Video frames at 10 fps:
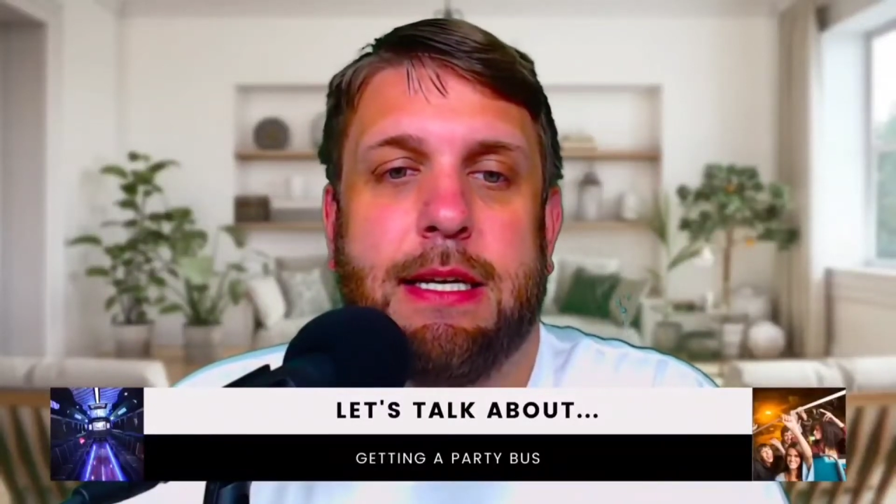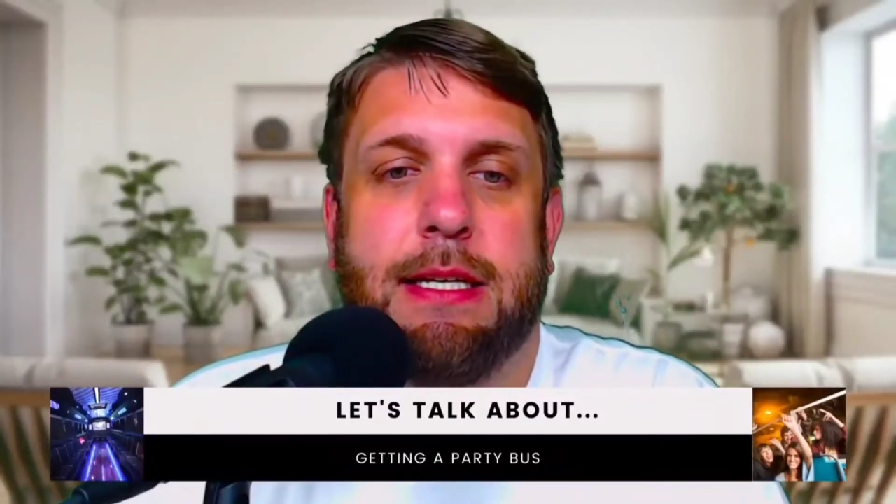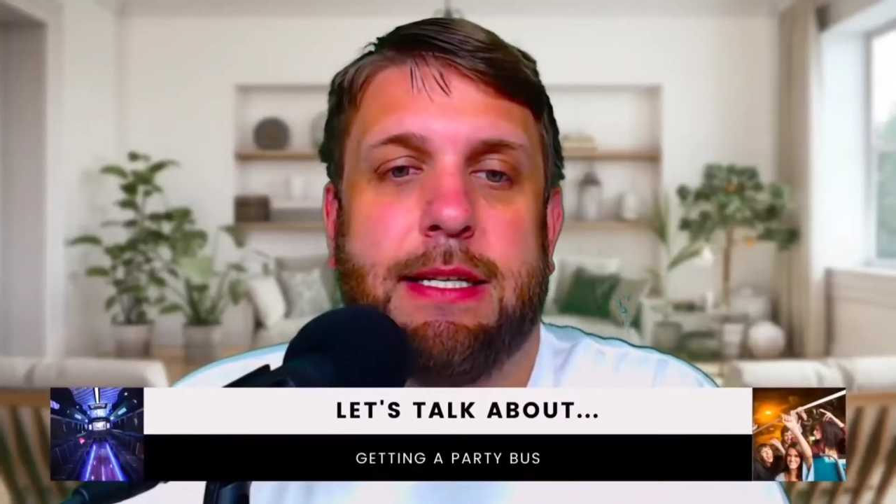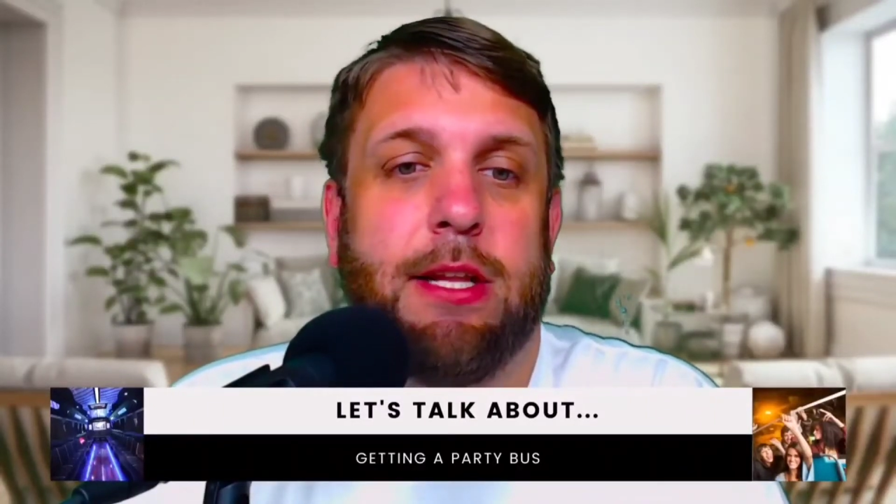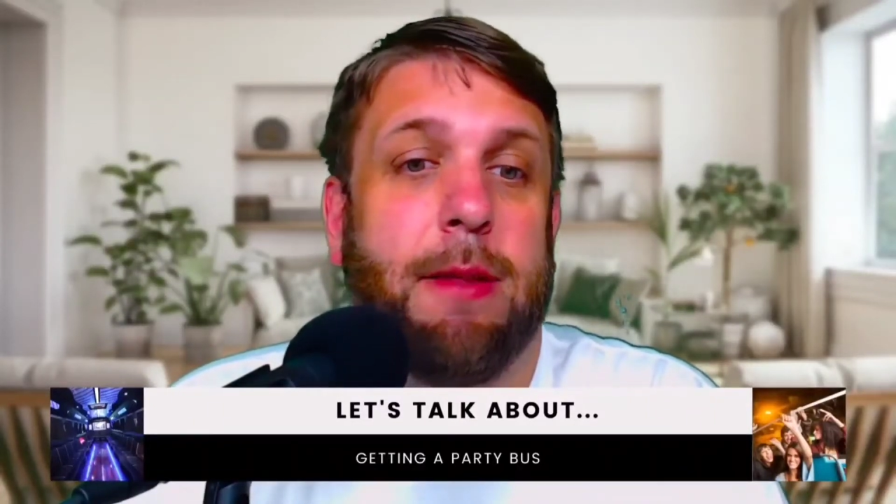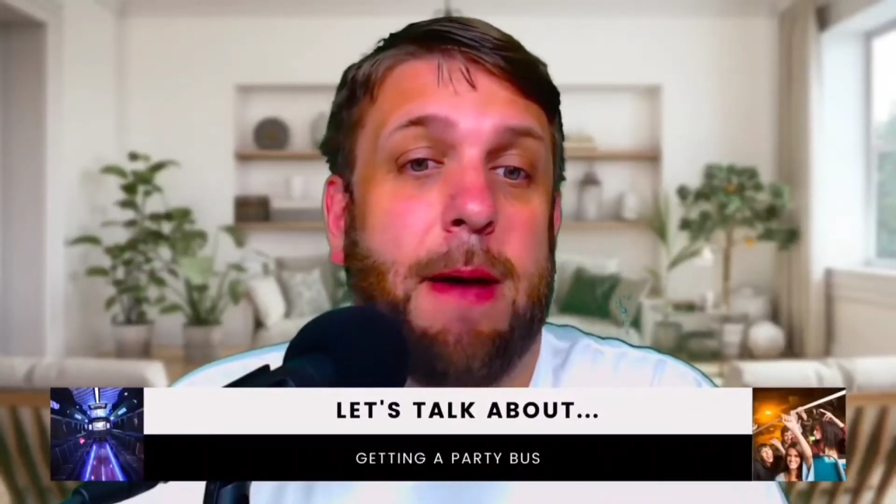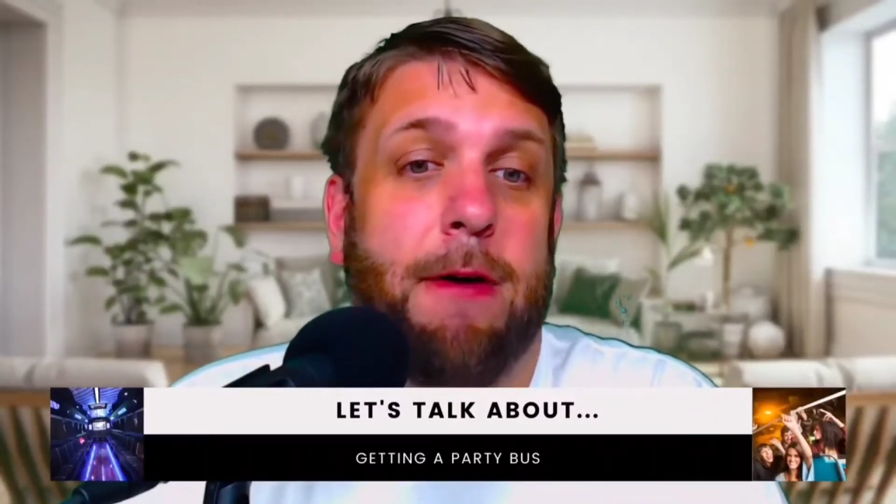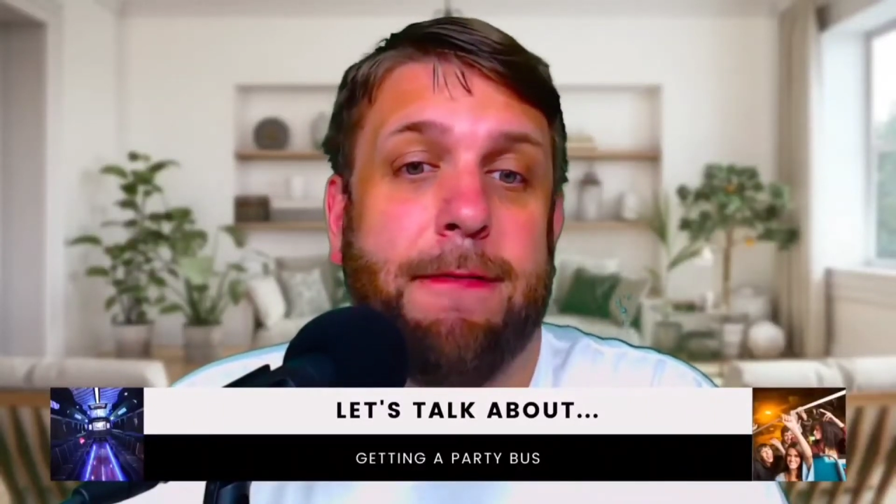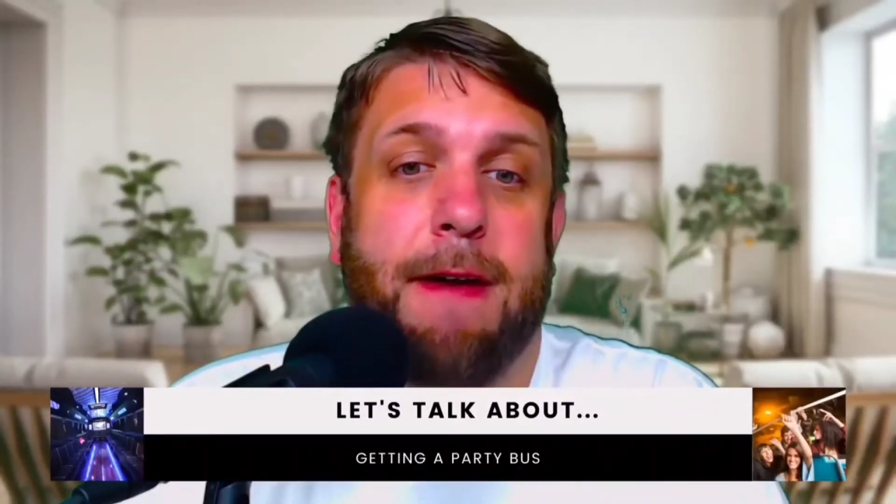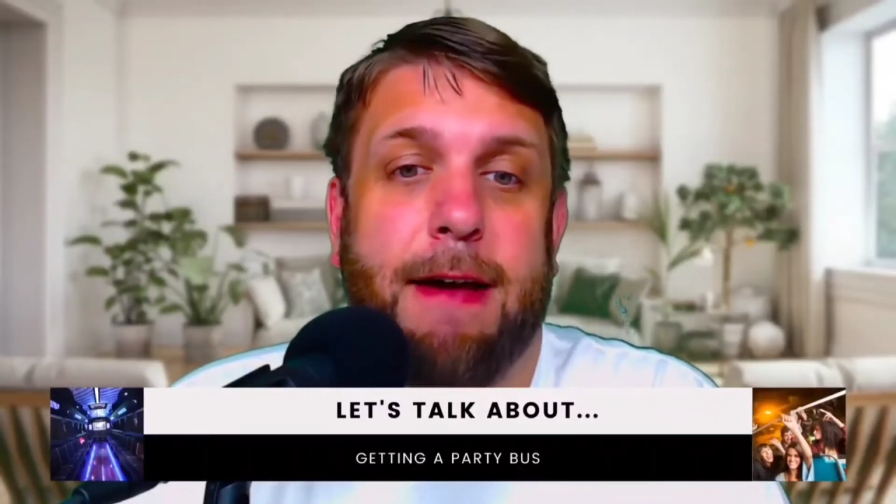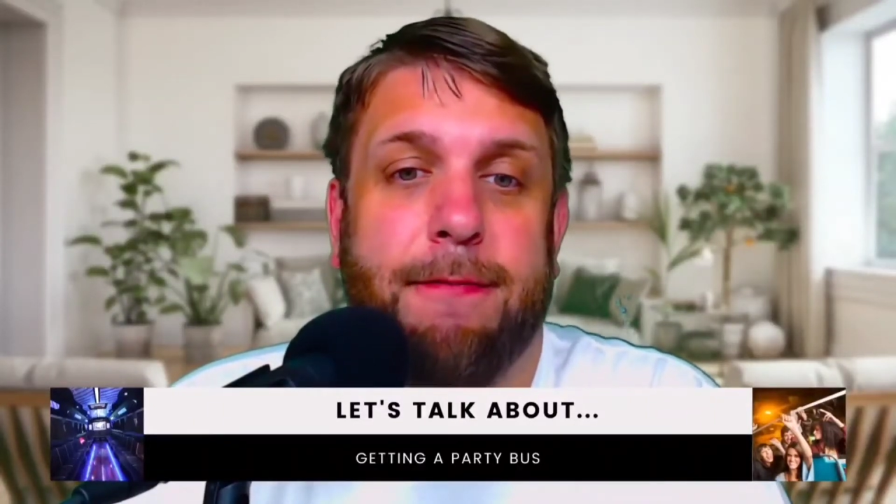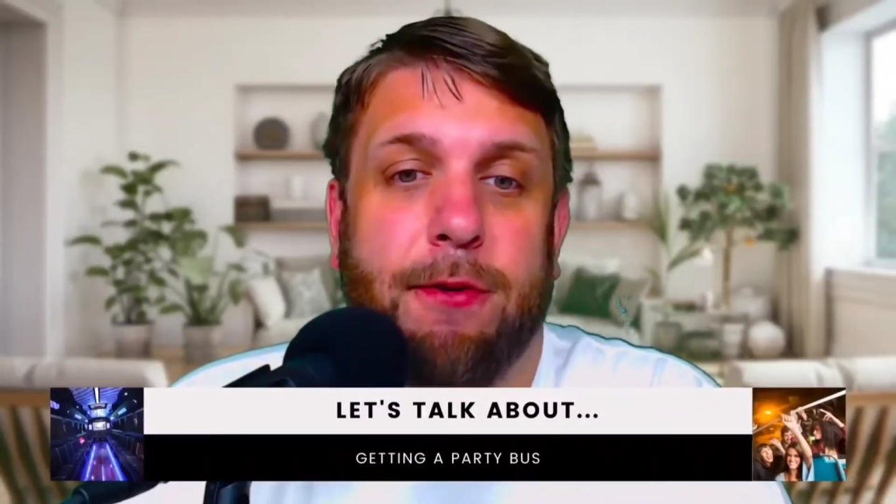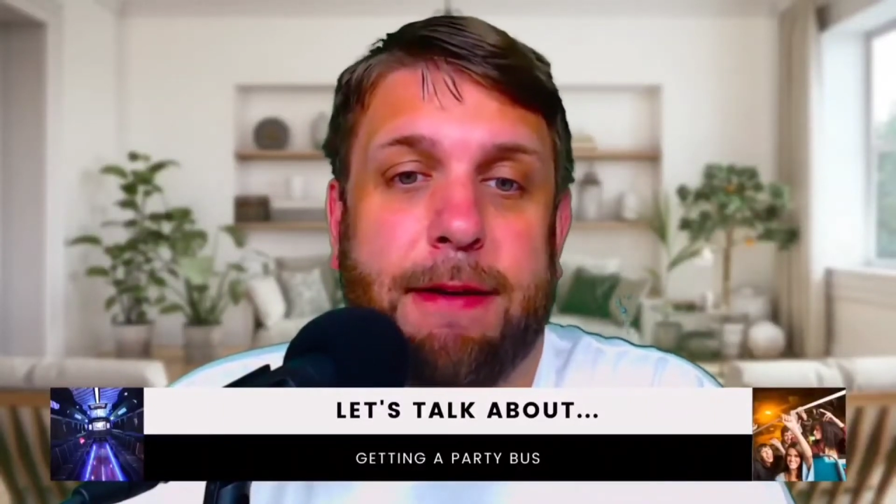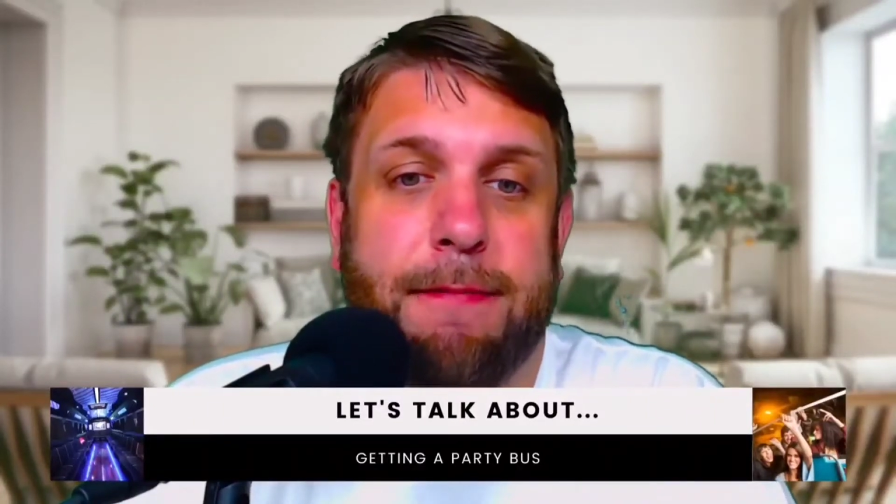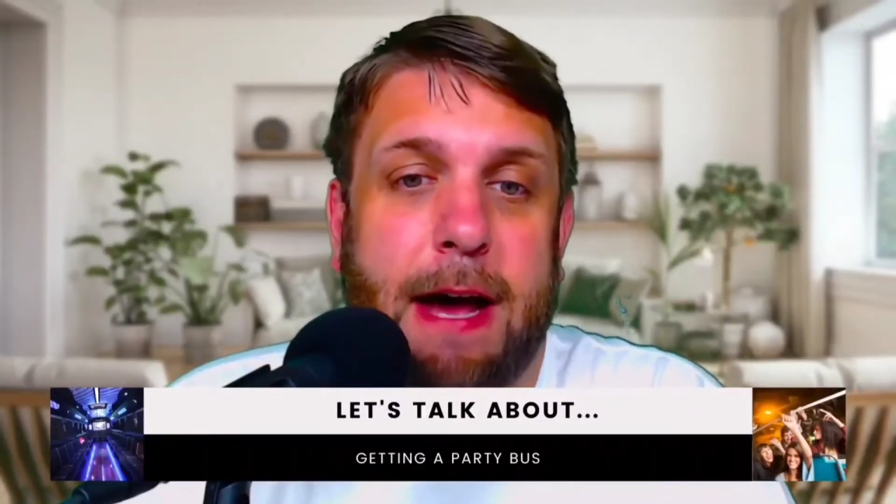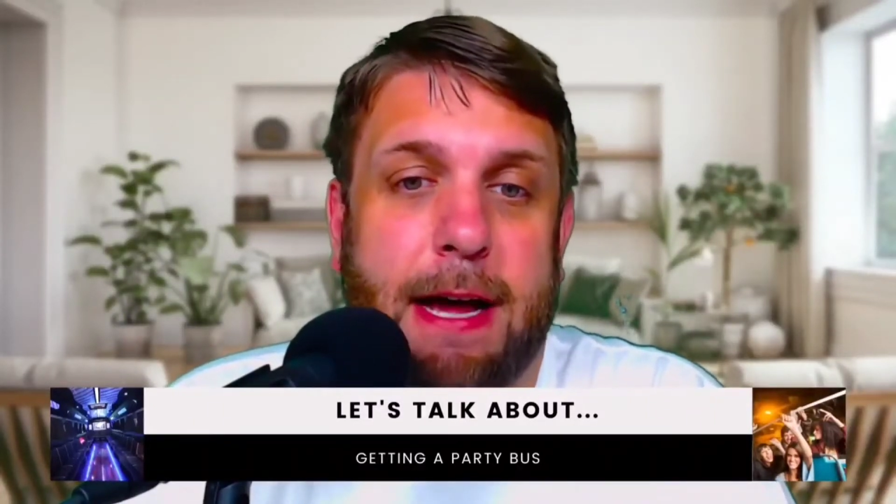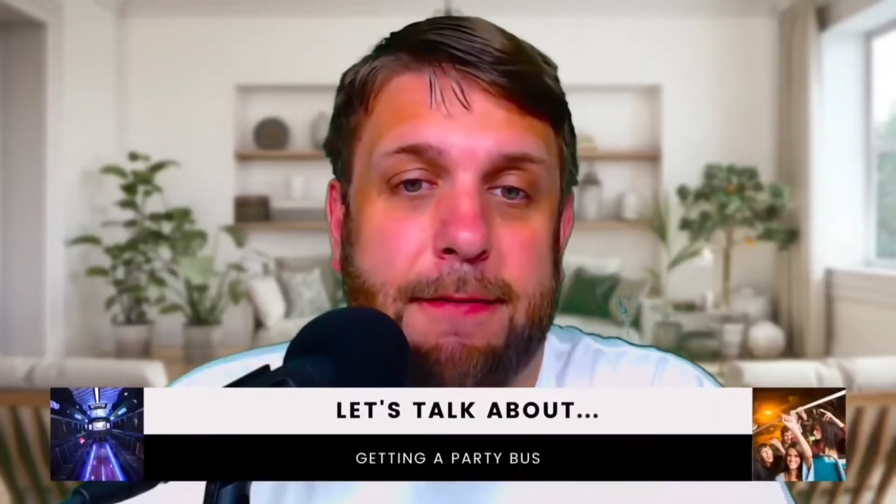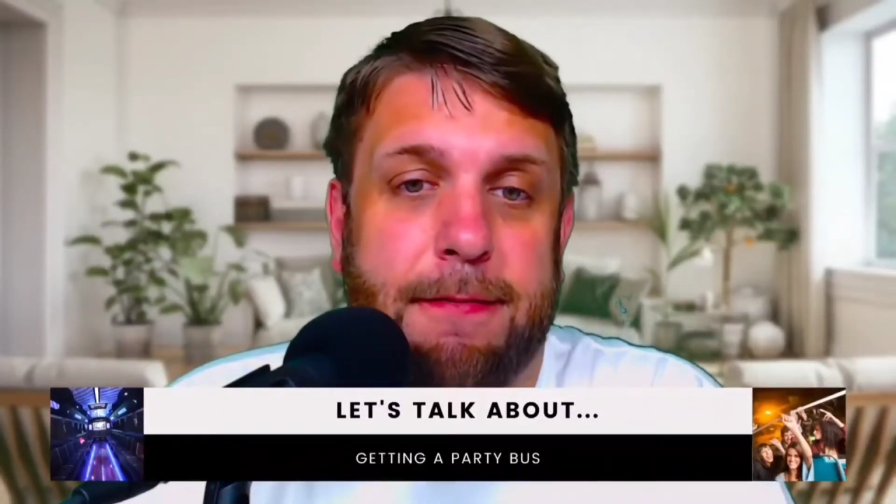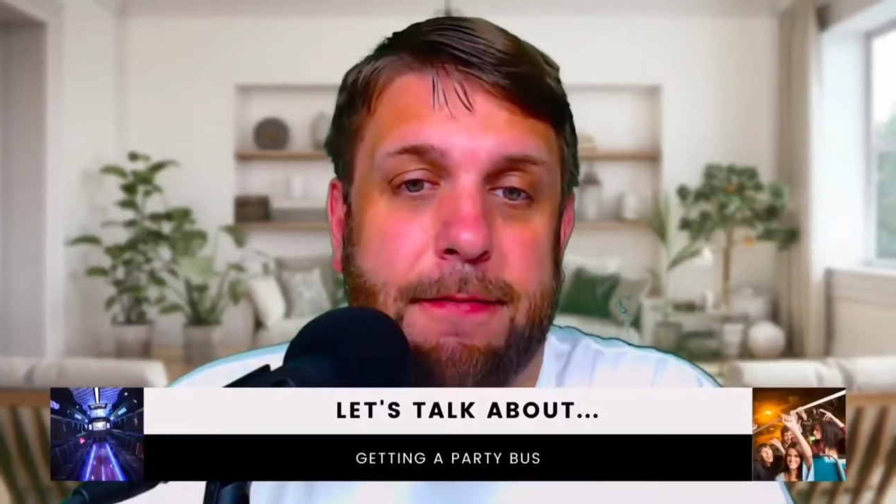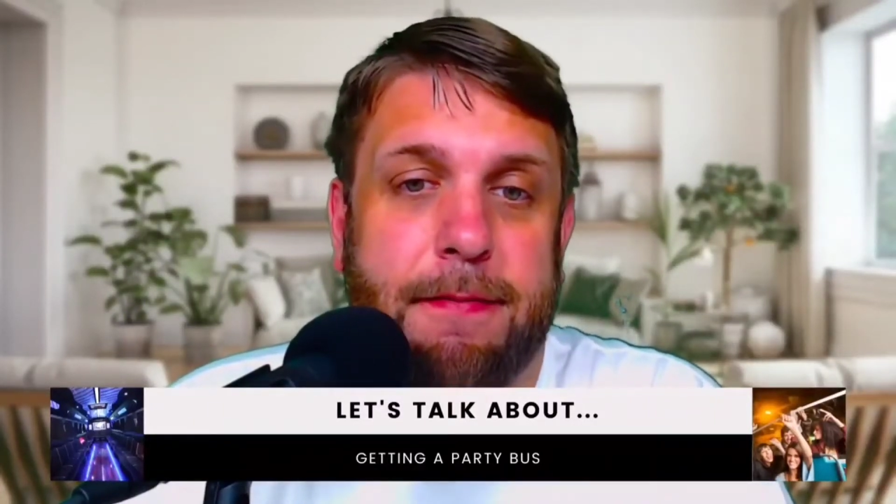till about 5:45.